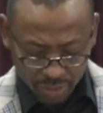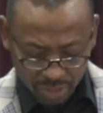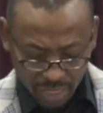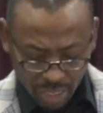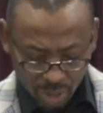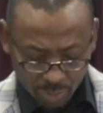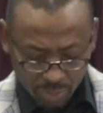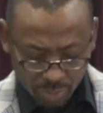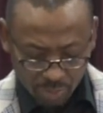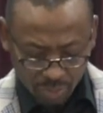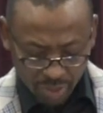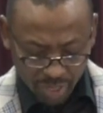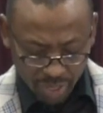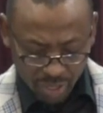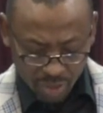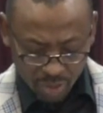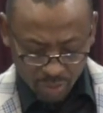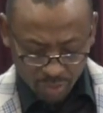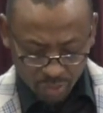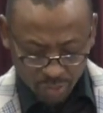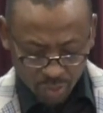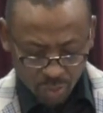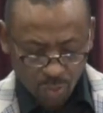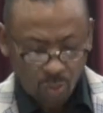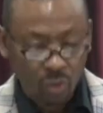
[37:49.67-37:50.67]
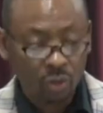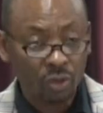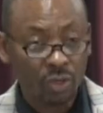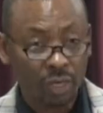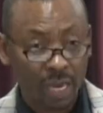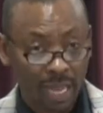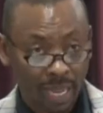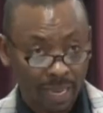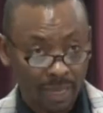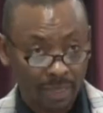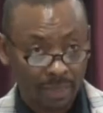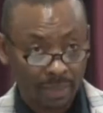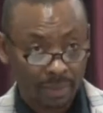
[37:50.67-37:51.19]
and I'll bring you into your own
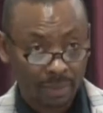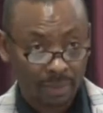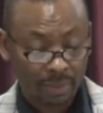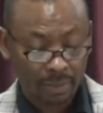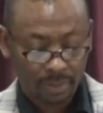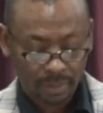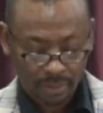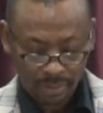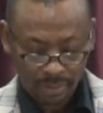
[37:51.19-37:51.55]
land.